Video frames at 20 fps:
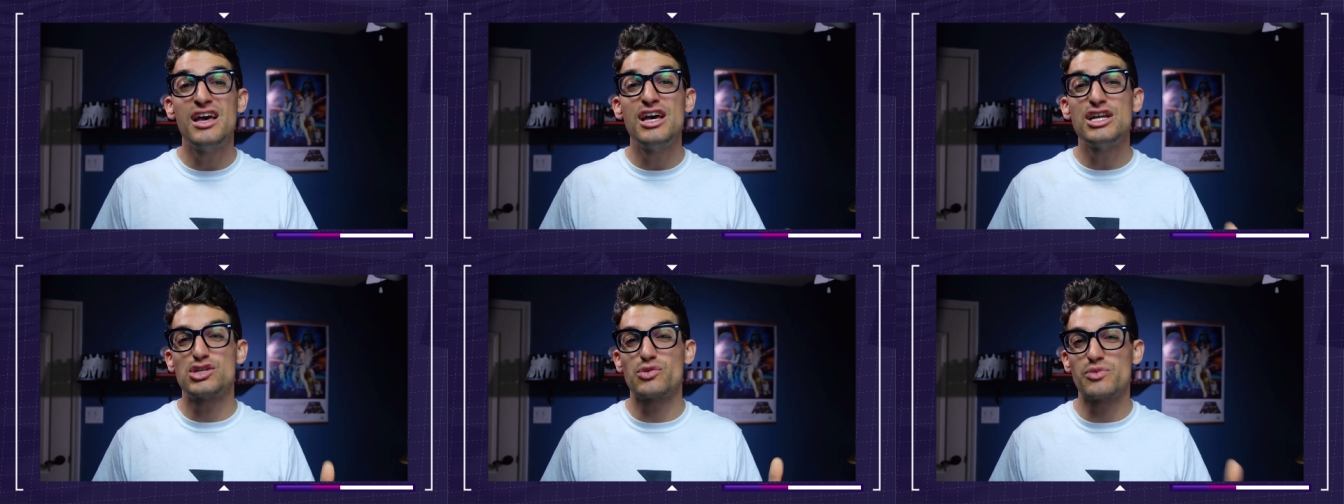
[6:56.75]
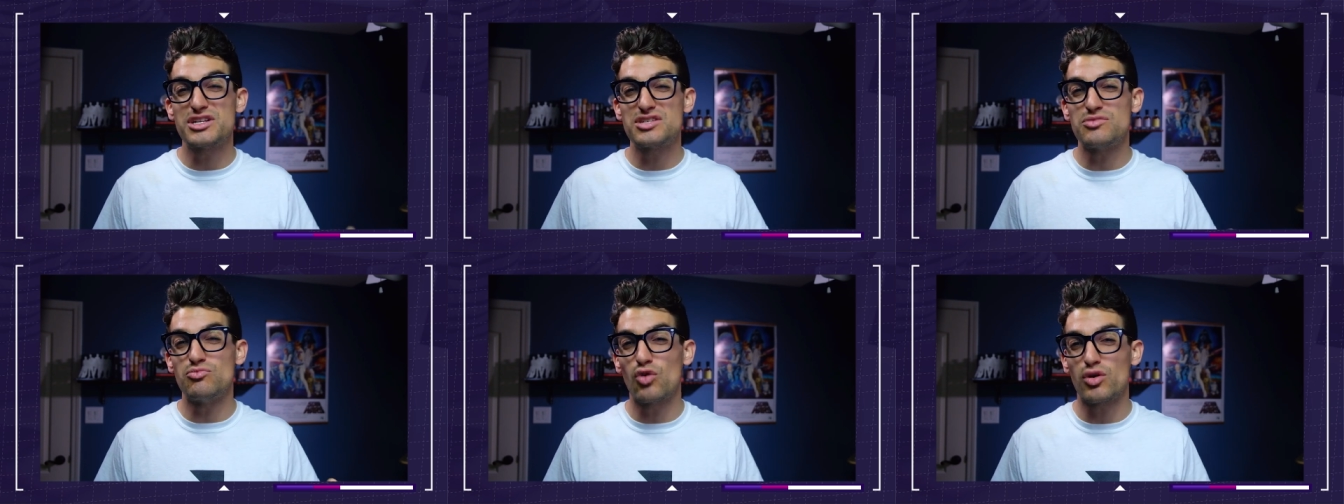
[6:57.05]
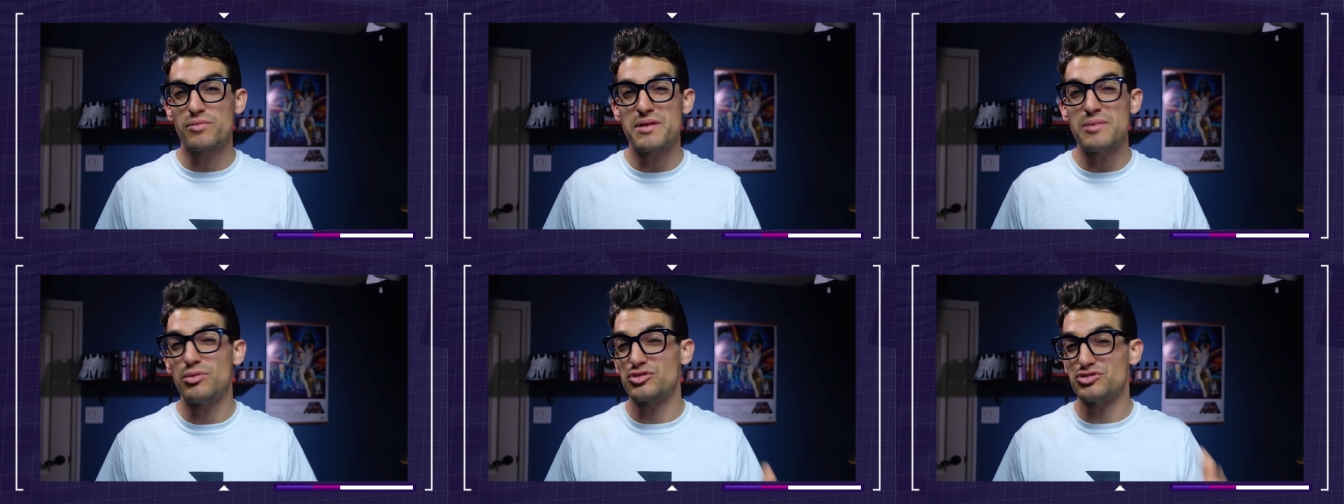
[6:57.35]
to reach more
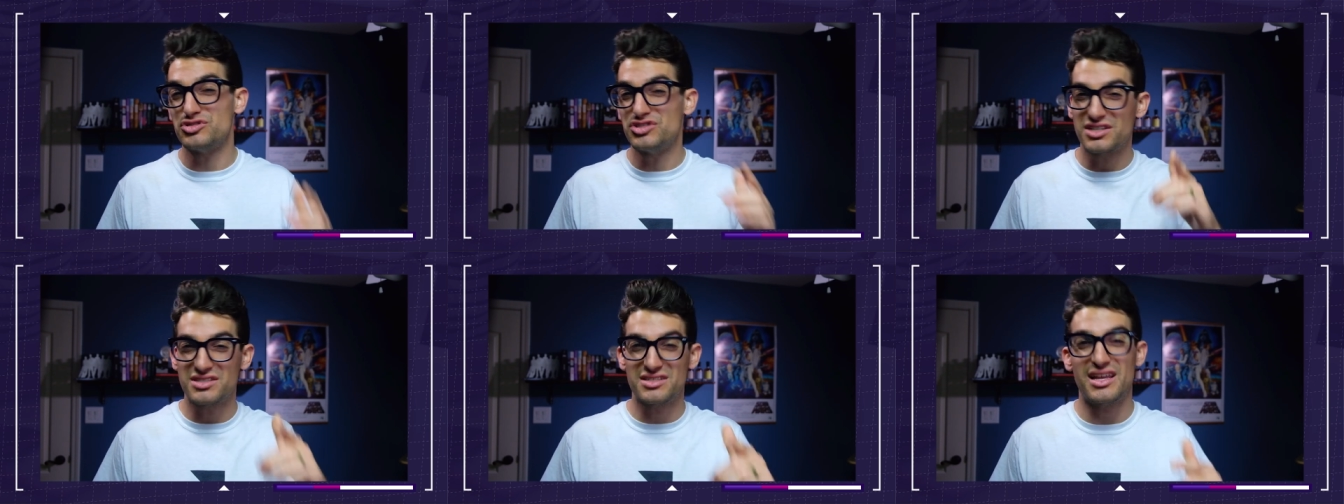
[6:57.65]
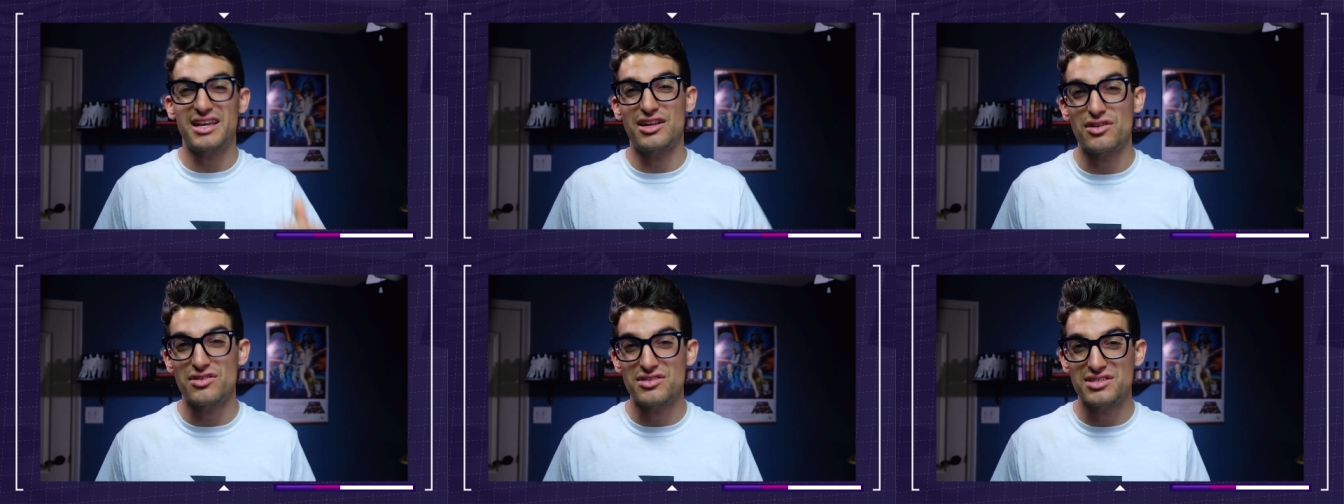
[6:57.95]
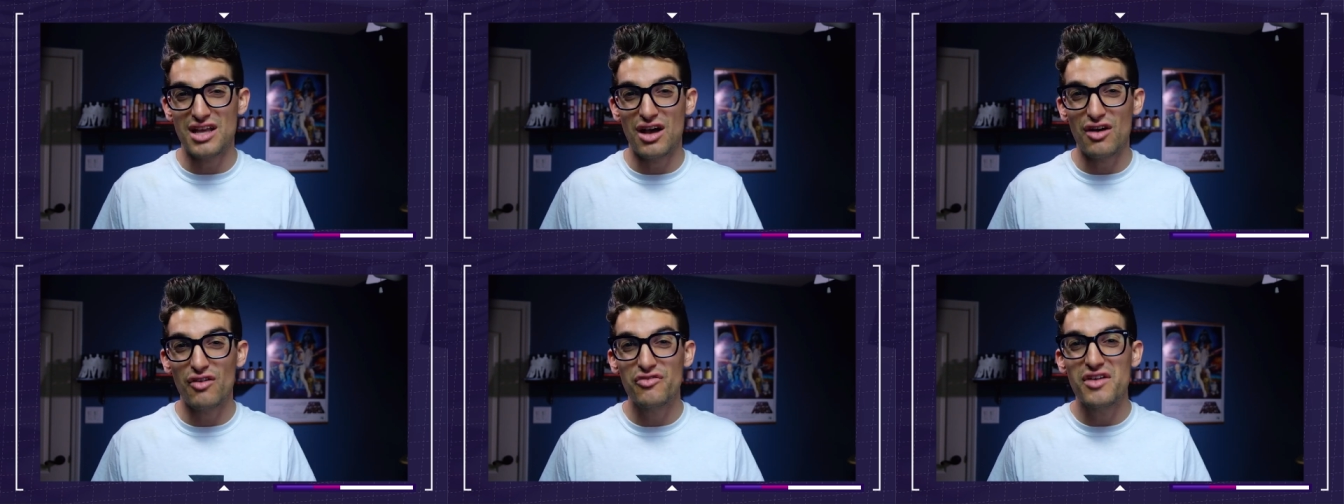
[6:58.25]
people just like
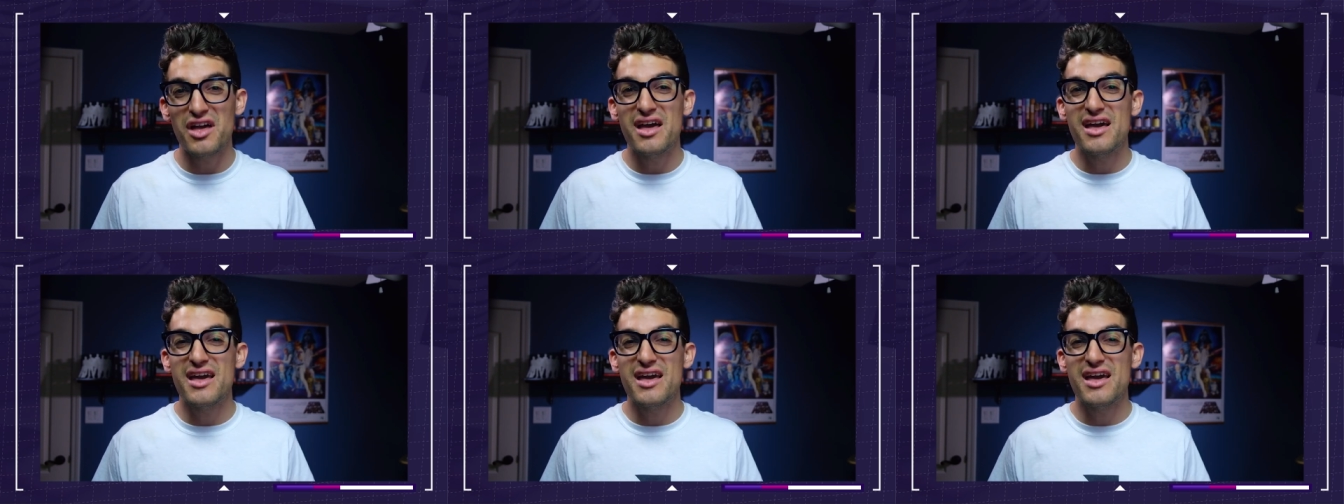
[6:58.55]
yourself.